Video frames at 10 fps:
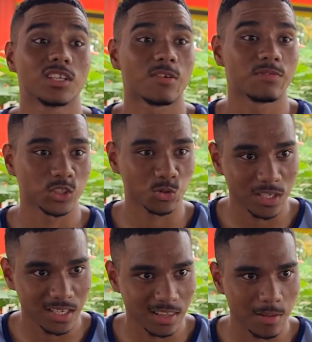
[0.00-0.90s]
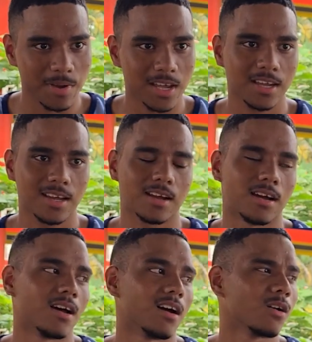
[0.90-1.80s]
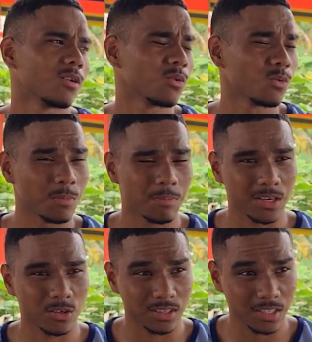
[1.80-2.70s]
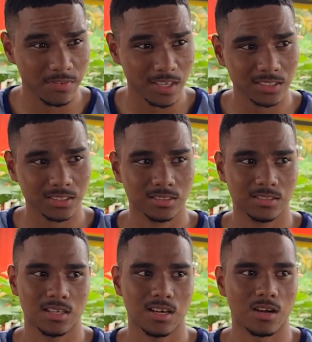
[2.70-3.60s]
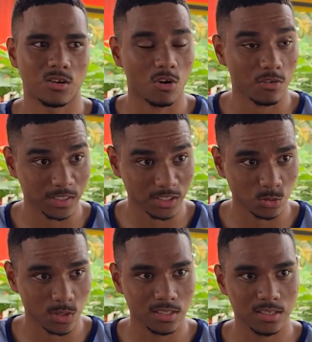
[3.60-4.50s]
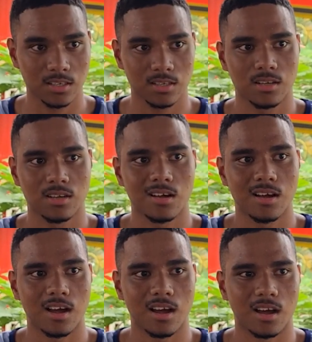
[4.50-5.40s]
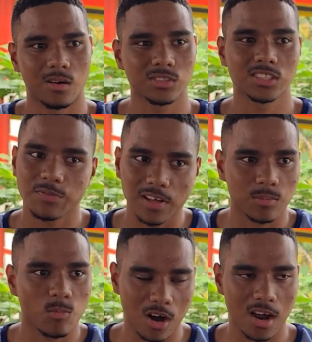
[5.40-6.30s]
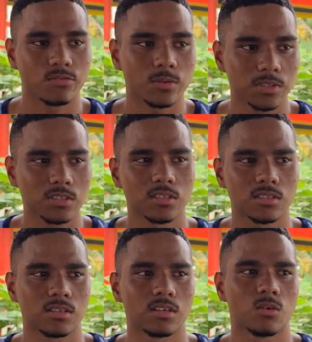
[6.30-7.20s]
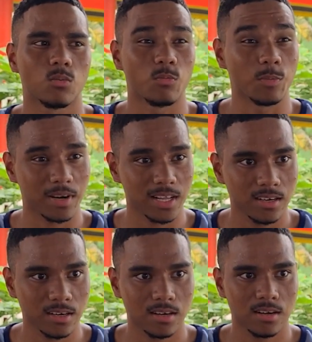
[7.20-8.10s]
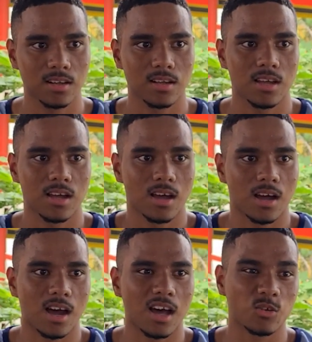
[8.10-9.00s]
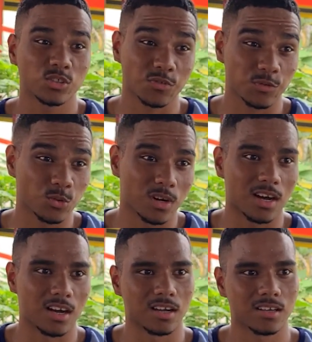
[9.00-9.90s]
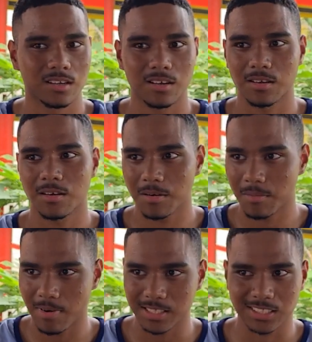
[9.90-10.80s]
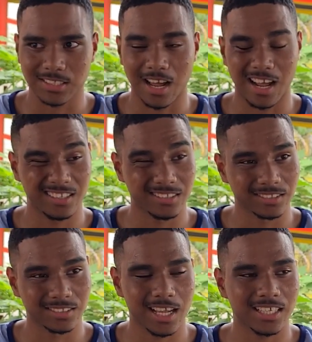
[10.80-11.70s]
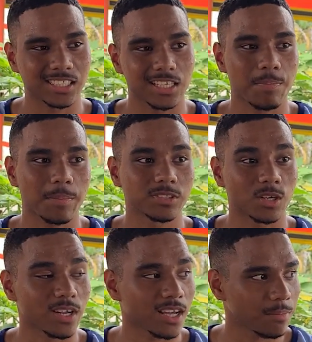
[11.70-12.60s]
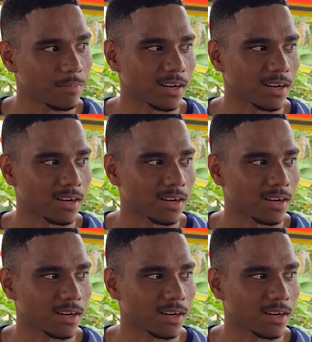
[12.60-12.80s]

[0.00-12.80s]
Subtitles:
to get a first win in the bag. We played good defense, good offense as well. We just felt more comfortable when we played. There was a few little tiny slip-ups that we had,